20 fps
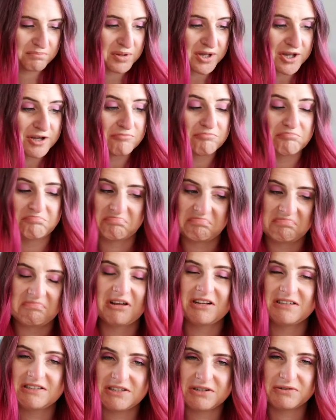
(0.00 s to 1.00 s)
but
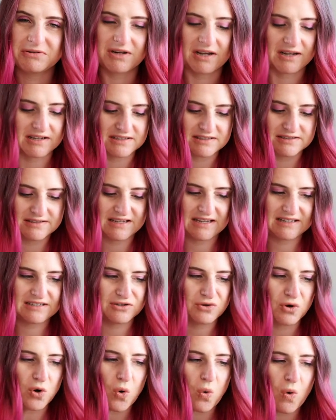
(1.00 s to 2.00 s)
it's still nice. It's
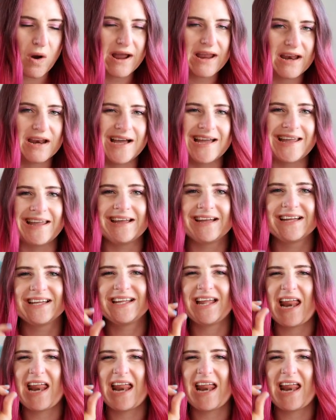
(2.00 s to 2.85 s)
not quite like